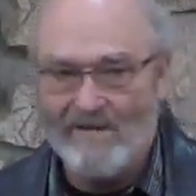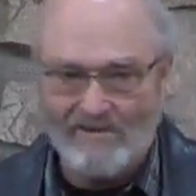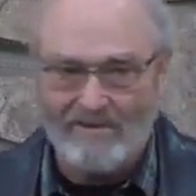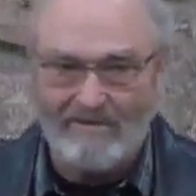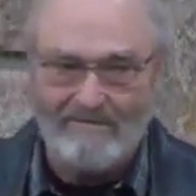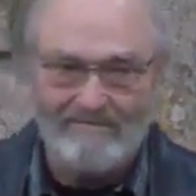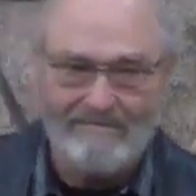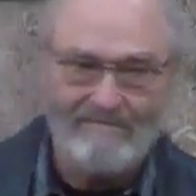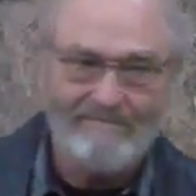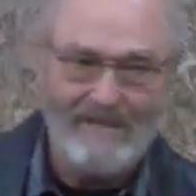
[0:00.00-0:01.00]
ranger,
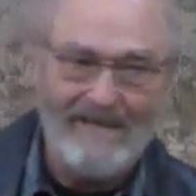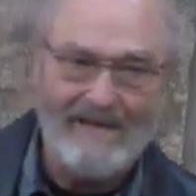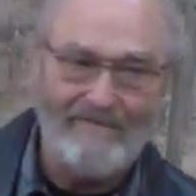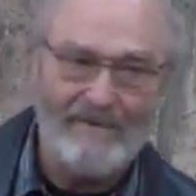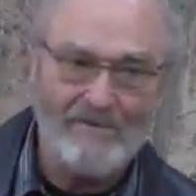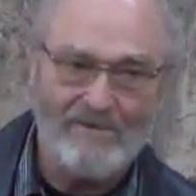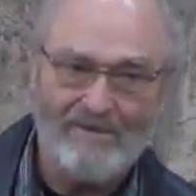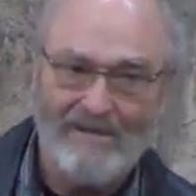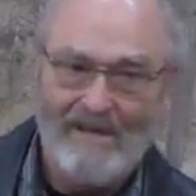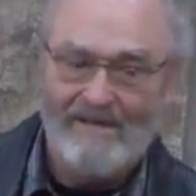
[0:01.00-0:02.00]
an
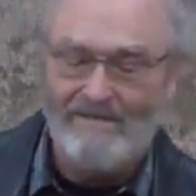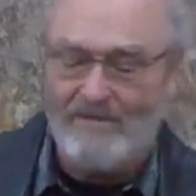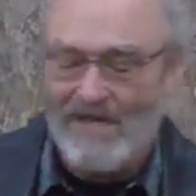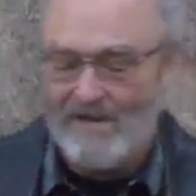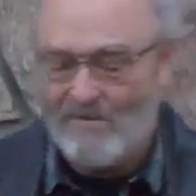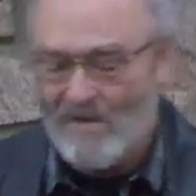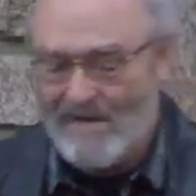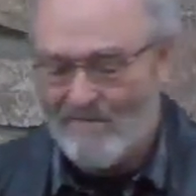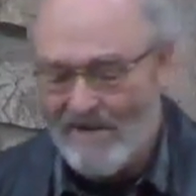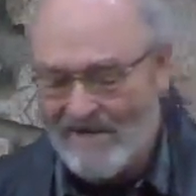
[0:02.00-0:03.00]
official,
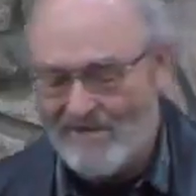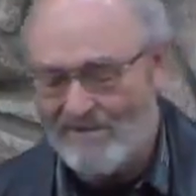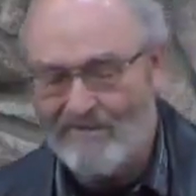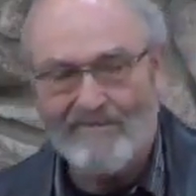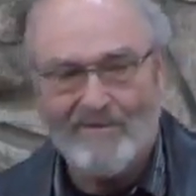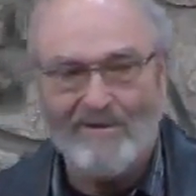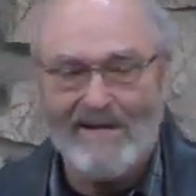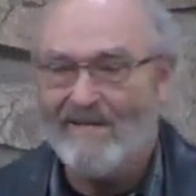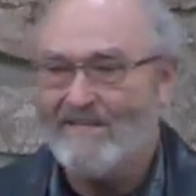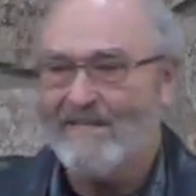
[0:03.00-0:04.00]
genuine ranger for the
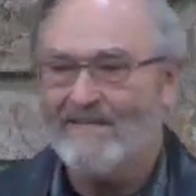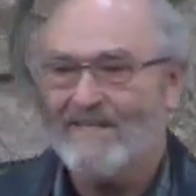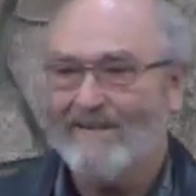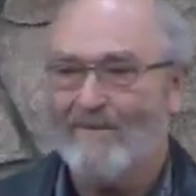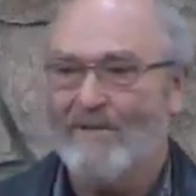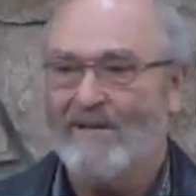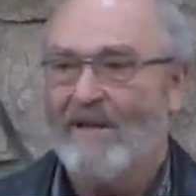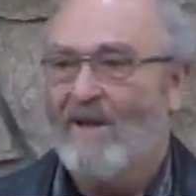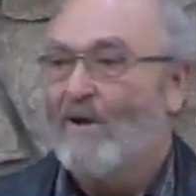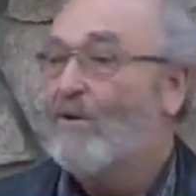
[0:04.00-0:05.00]
United States government,
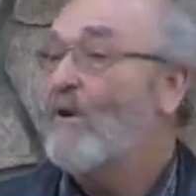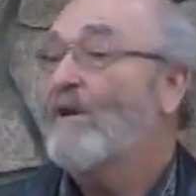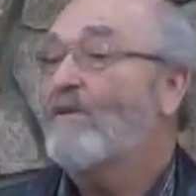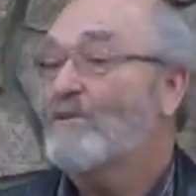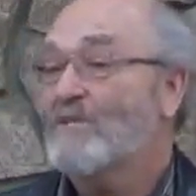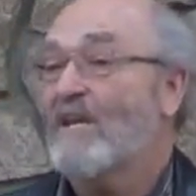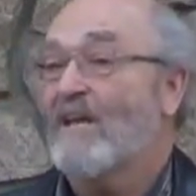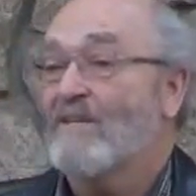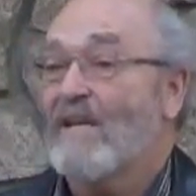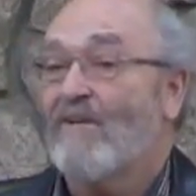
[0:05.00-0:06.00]
who
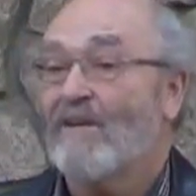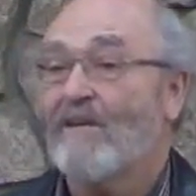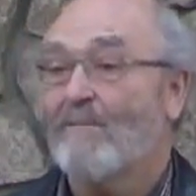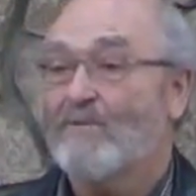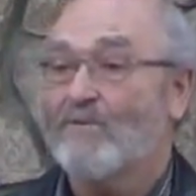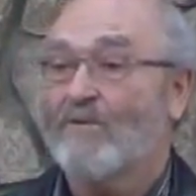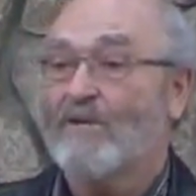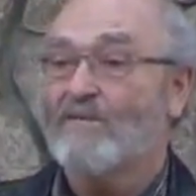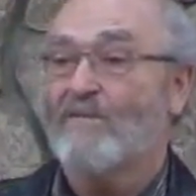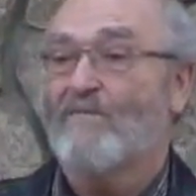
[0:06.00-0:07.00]
understands how to keep
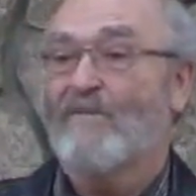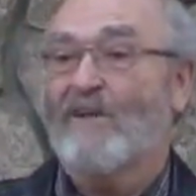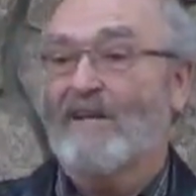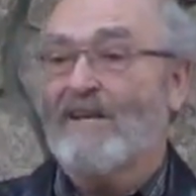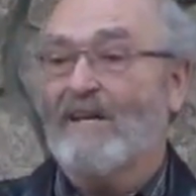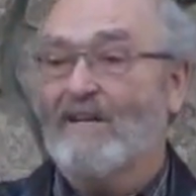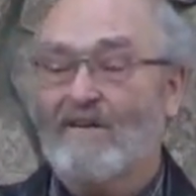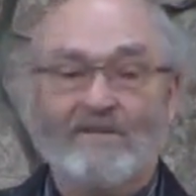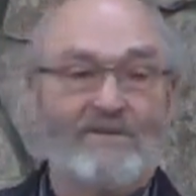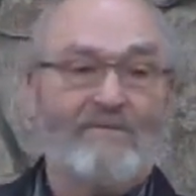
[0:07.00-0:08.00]
tourists from falling
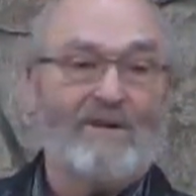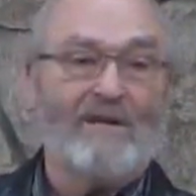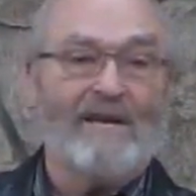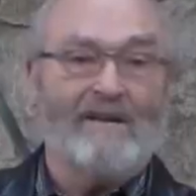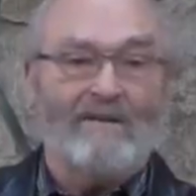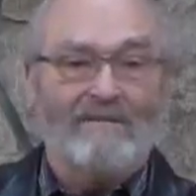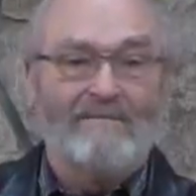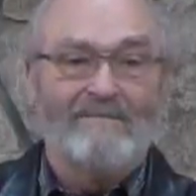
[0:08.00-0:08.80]
into the volcano.